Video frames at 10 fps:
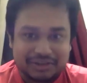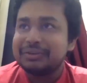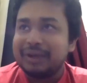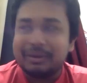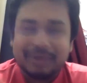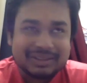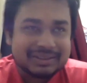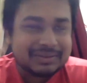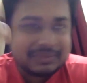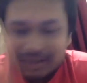I
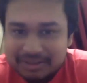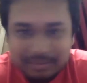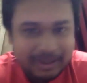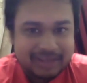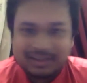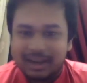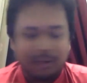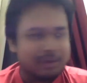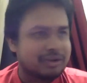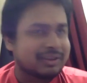was first page. I
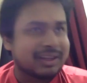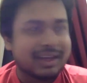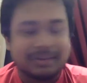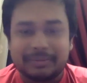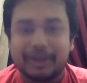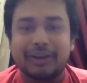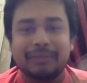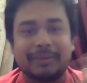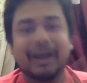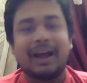was not there because
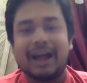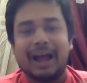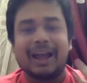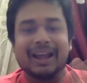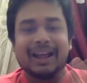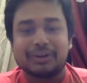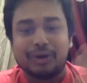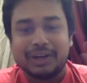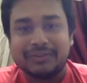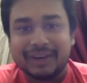I had
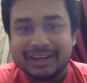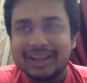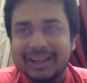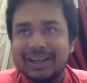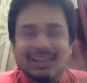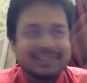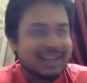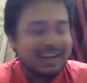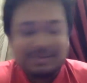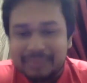qualified.
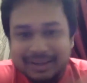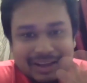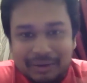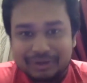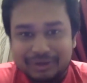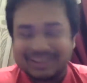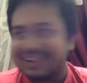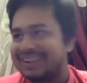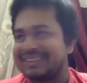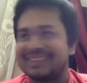Second page, I was not there.
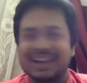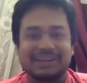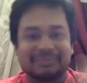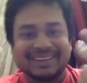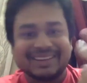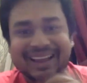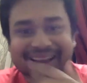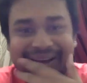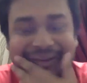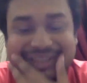Third page,
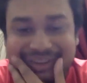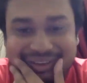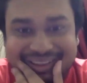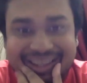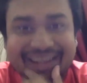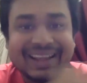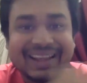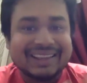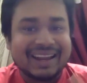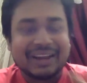I was not there.
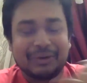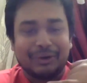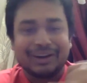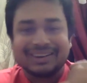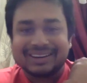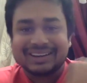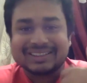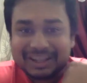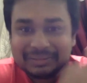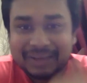Then I called
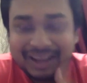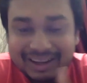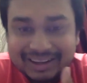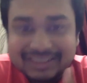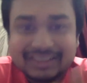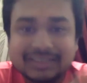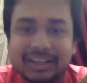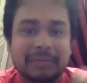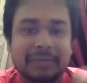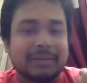Sharat Bhaiya.
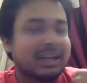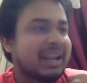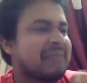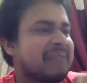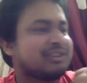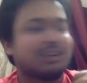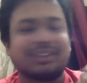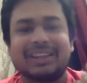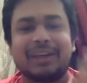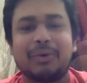Sharat Bhaiya, my name is not there. What